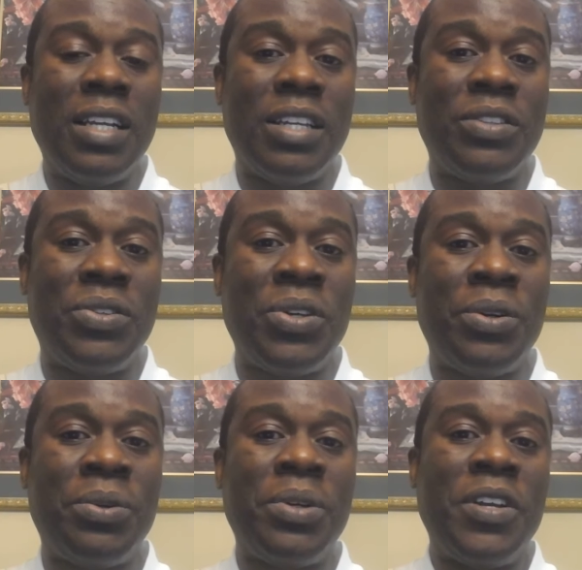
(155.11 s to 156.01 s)
And
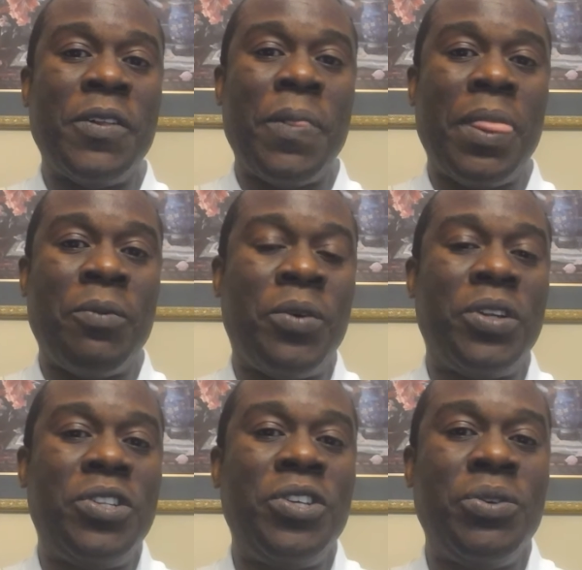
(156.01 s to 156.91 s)
so,
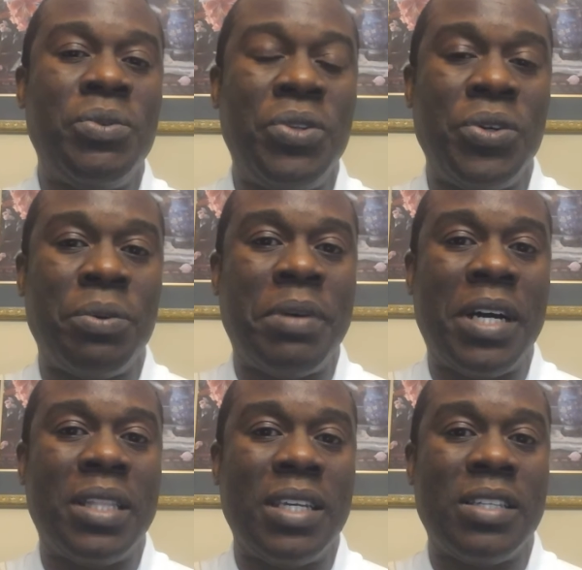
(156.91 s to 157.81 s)
what do you do
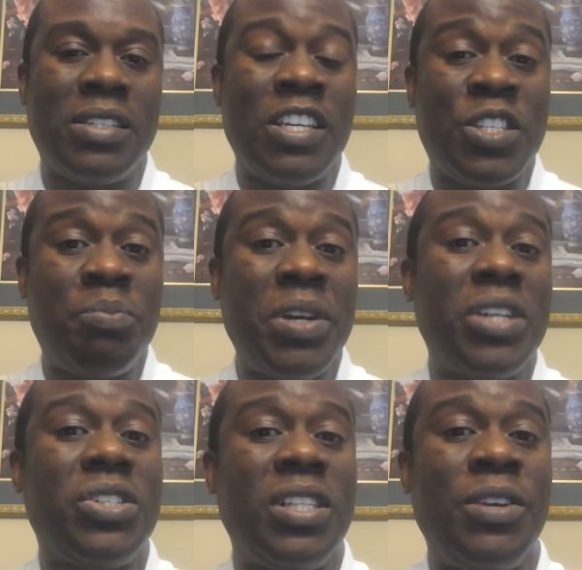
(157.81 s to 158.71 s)
about this,
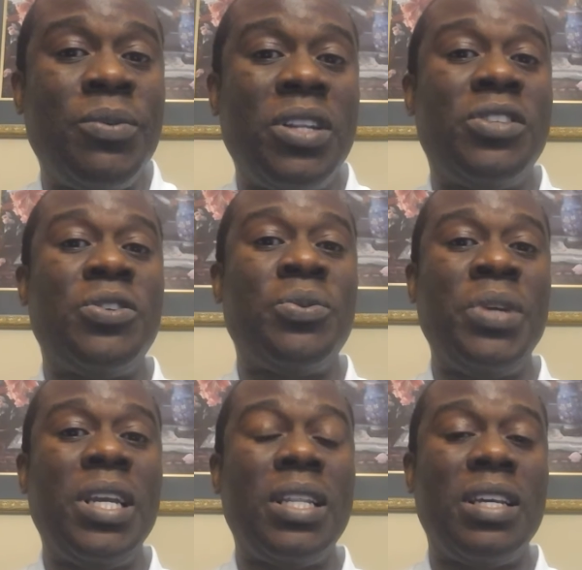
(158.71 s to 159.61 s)
especially when it's a
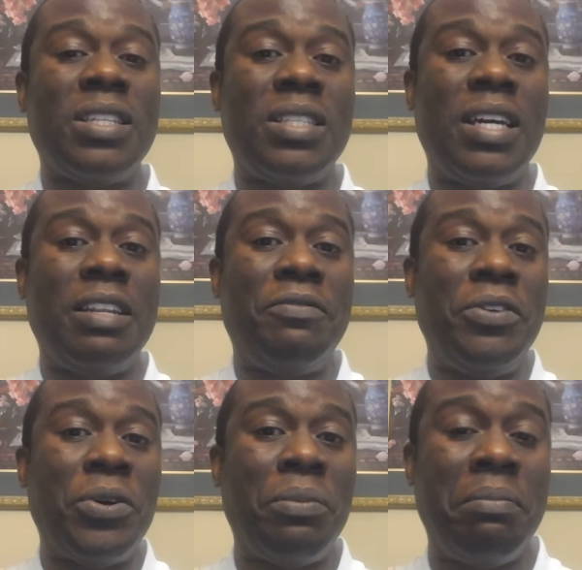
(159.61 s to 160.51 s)
weakness that if you
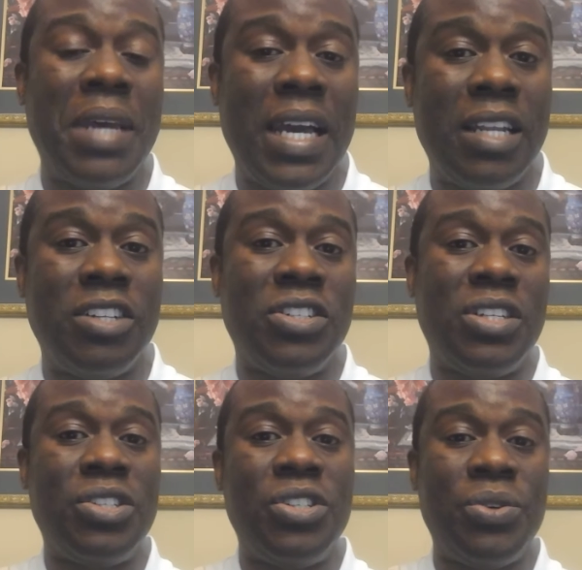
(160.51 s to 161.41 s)
don't manage
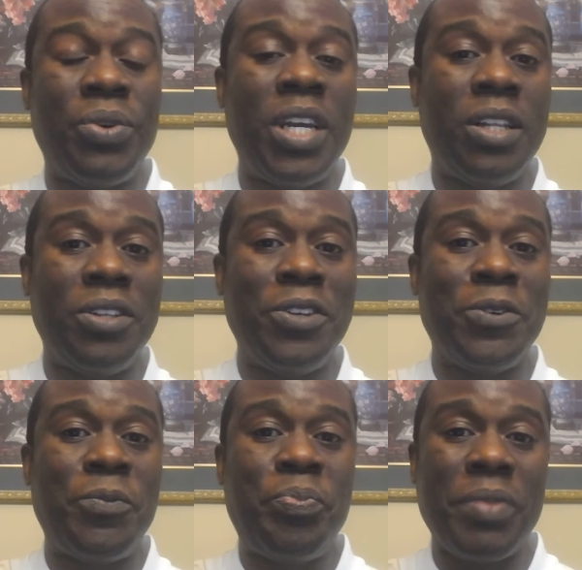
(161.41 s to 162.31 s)
can derail you,
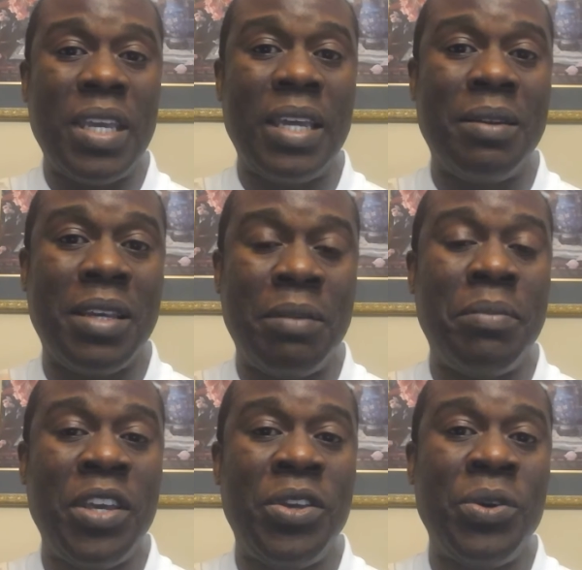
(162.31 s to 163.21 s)
can
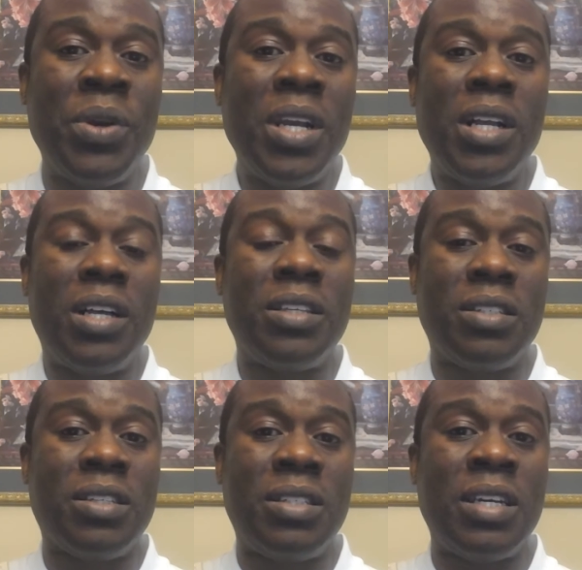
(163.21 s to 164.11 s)
make you
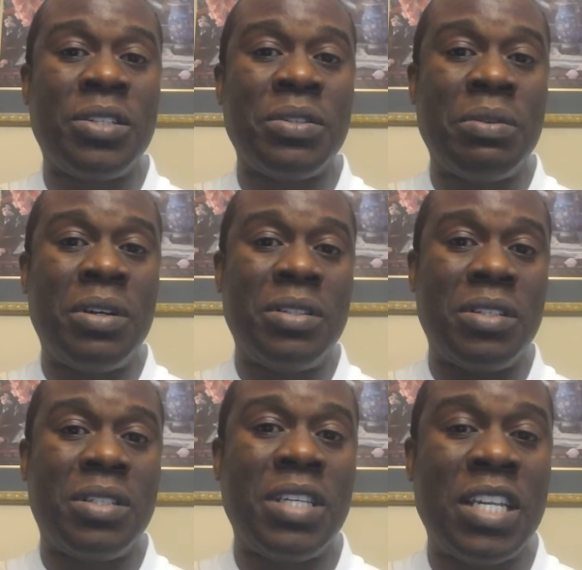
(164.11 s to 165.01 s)

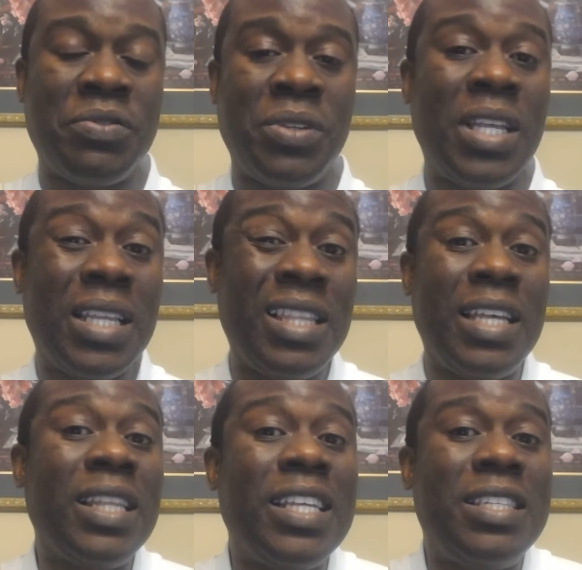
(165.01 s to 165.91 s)
unsuccessful. Like
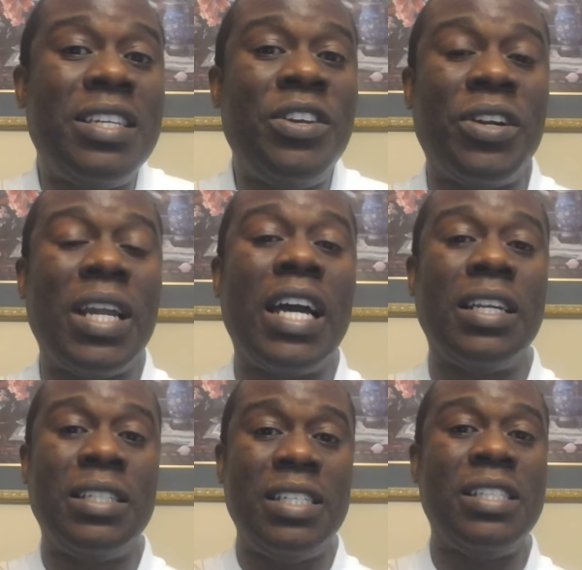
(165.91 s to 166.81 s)
let's say you're not a
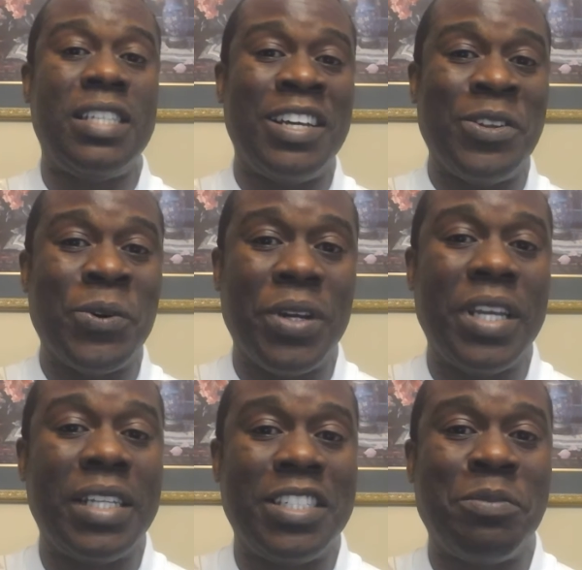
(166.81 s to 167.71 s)
detail
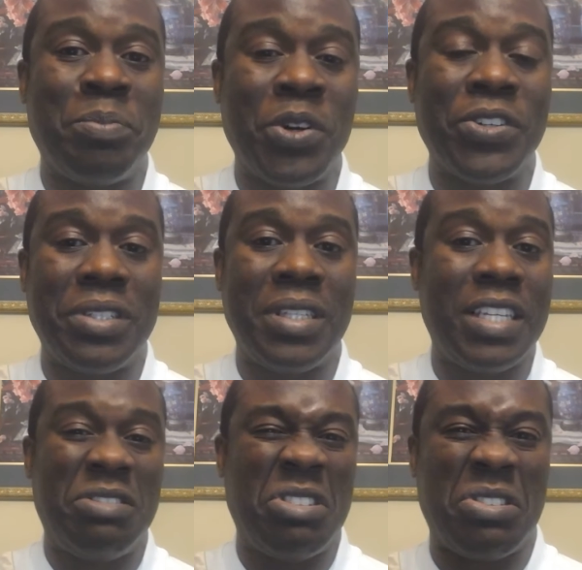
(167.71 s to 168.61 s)
oriented person.
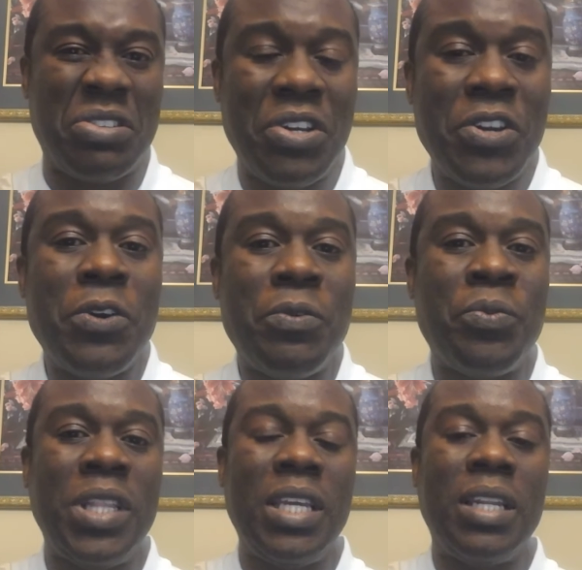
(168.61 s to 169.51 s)
That's just
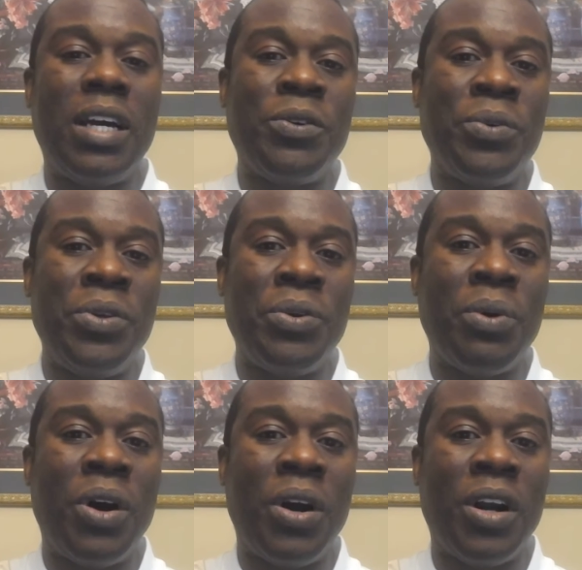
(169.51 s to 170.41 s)
really not who you
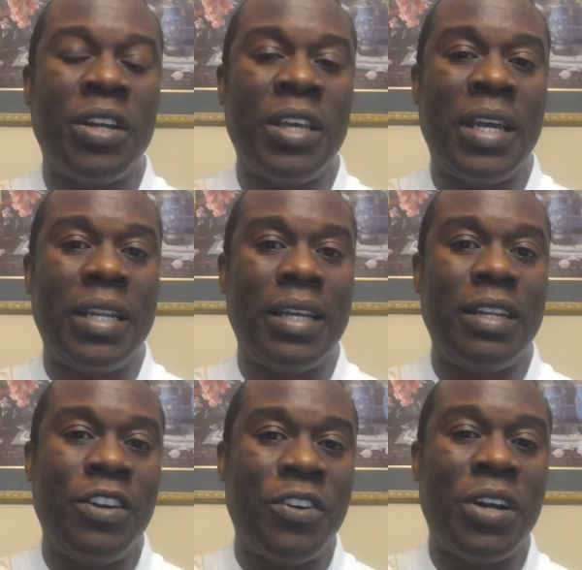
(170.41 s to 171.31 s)
are, and
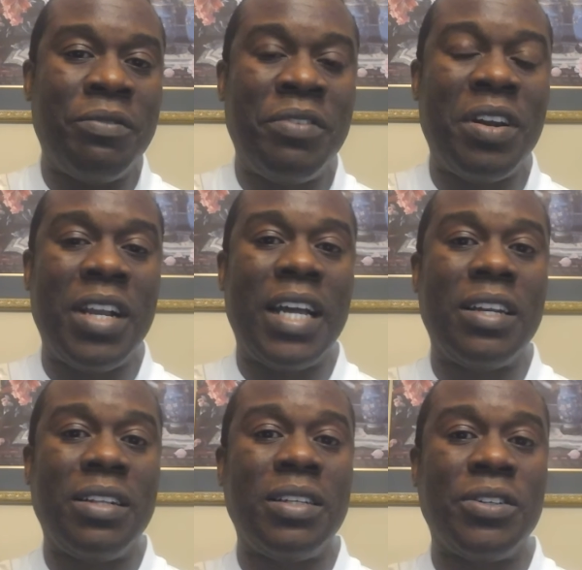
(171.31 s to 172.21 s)
you're not very
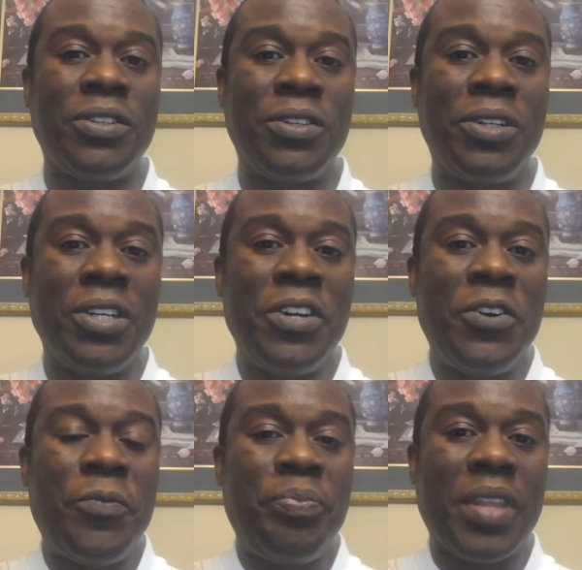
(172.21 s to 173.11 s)
analytical,
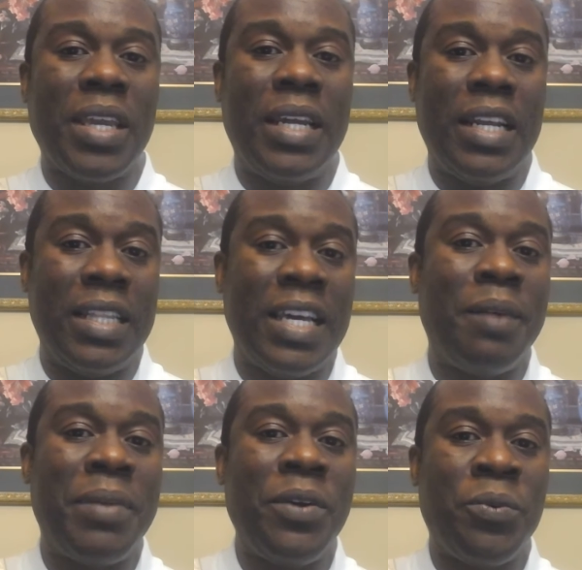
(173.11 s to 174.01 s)
and
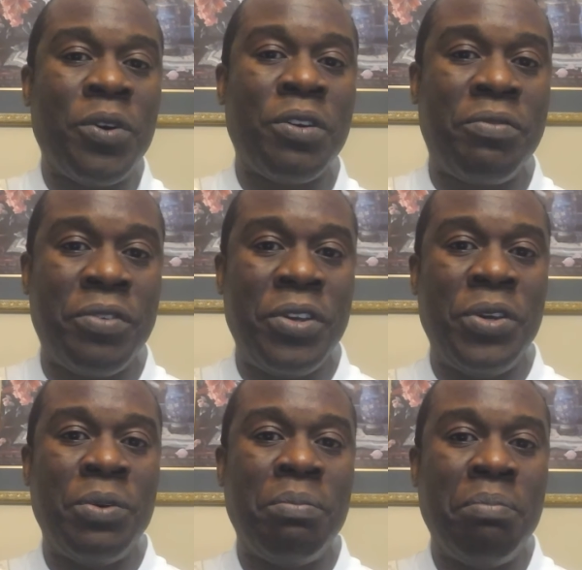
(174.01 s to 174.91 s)
that might work for
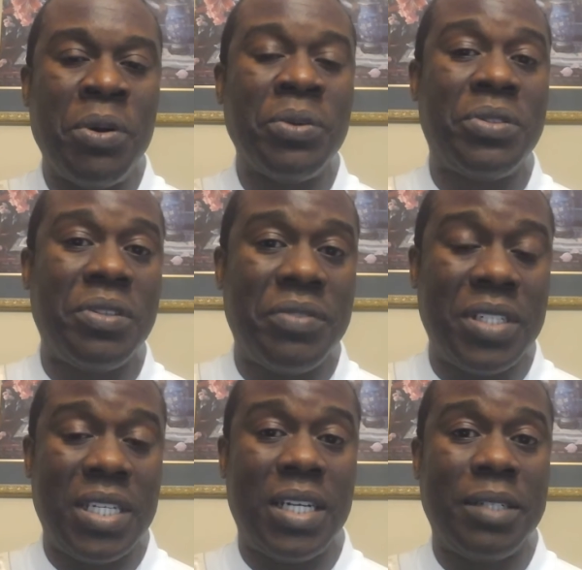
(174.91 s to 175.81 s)
you most of the
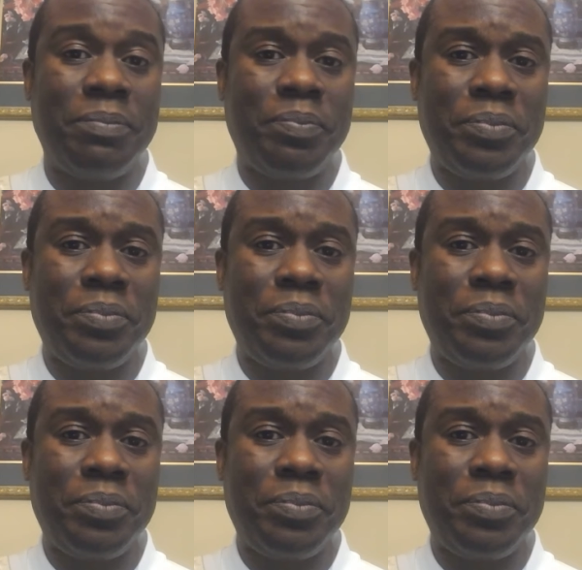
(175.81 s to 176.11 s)
time.